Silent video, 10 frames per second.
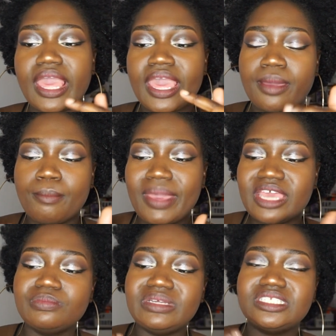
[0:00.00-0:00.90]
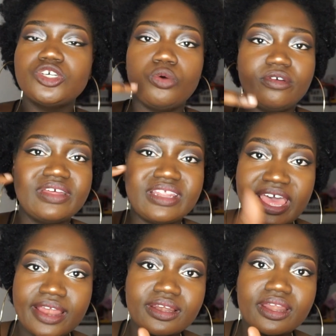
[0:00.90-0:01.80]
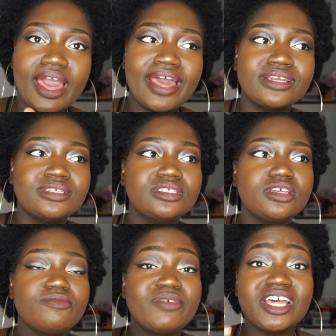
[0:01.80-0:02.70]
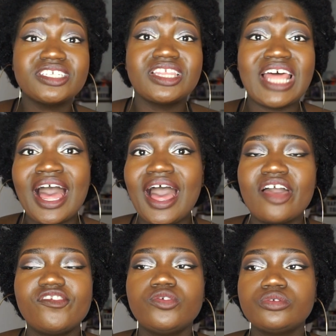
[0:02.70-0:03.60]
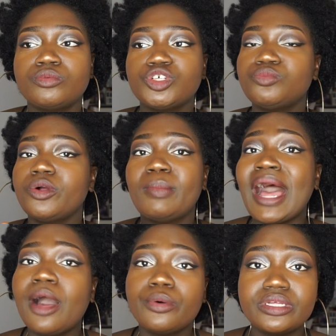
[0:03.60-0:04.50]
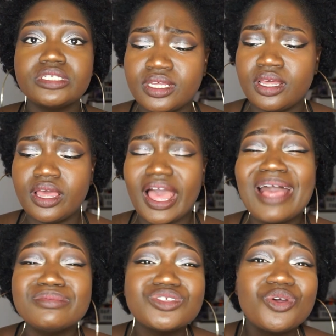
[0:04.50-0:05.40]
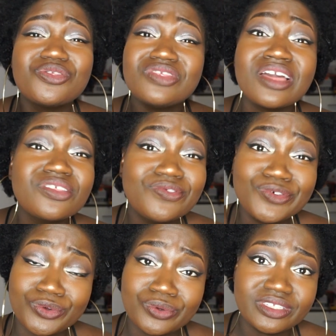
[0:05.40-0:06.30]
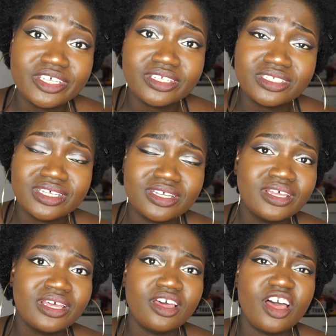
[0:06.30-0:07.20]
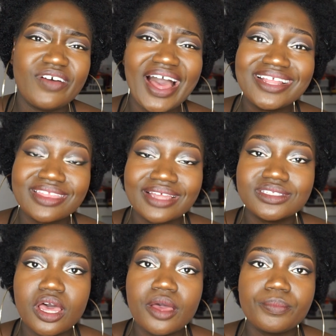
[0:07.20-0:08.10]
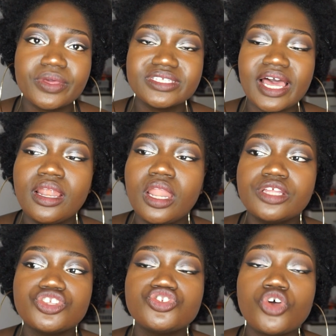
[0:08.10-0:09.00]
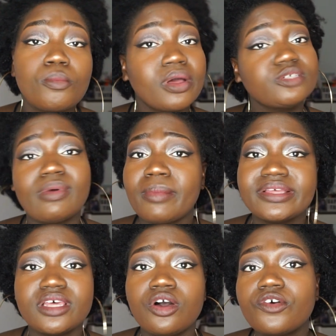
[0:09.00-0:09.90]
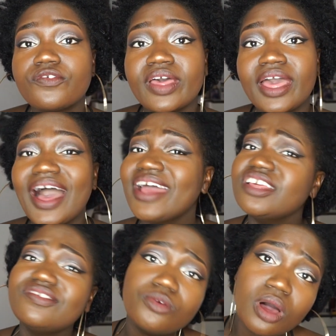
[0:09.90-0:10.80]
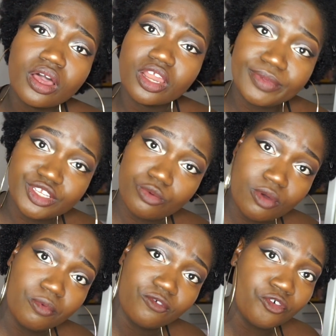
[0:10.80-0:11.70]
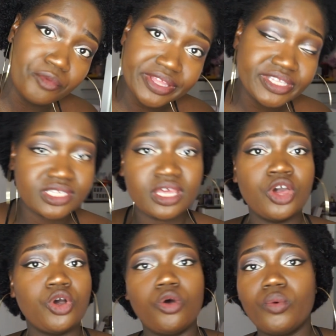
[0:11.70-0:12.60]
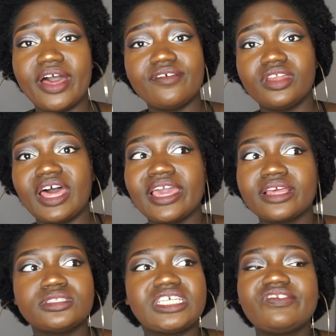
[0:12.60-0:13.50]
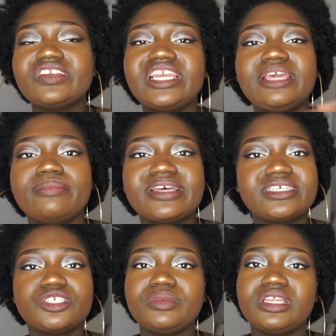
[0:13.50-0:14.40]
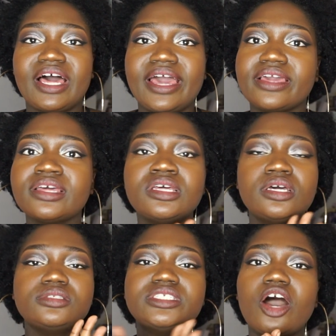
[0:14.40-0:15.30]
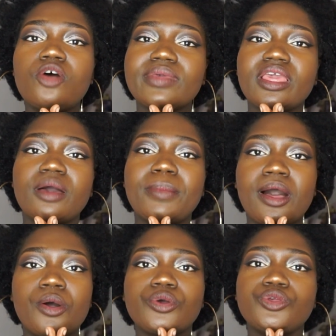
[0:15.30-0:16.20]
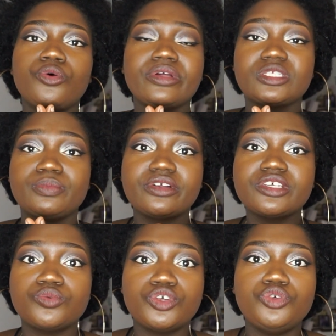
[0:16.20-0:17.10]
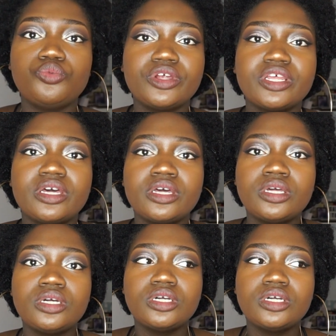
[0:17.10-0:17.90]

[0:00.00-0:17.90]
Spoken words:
It made me deal with it then, and because of that I feel so much more empowered. I'm so thankful to have had that term, because learned so much about myself. And if you are going to be doing one performance or whatever, like, definitely message me, like, tell me about your experience, what you want to,